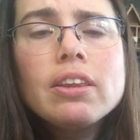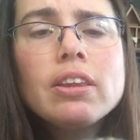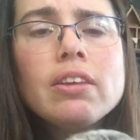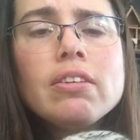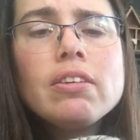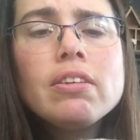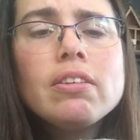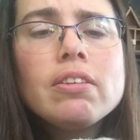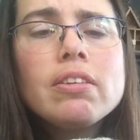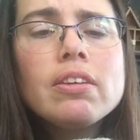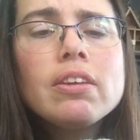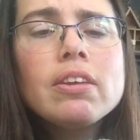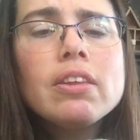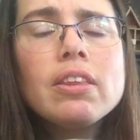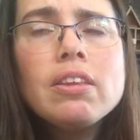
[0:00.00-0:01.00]
This is
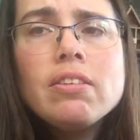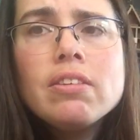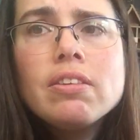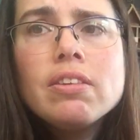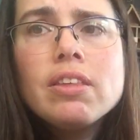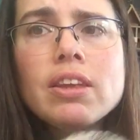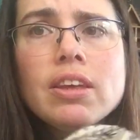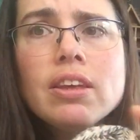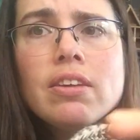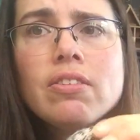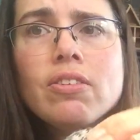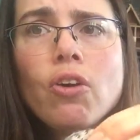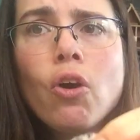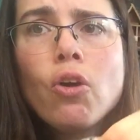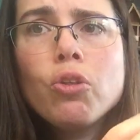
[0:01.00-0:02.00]

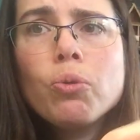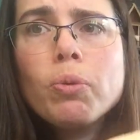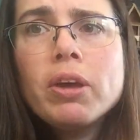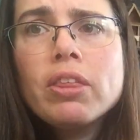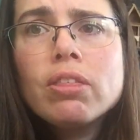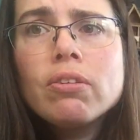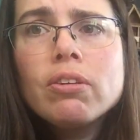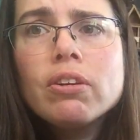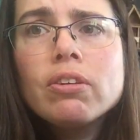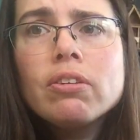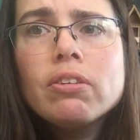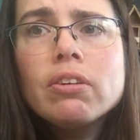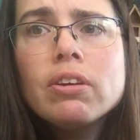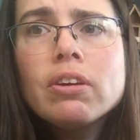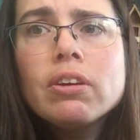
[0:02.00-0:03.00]
this all the way through.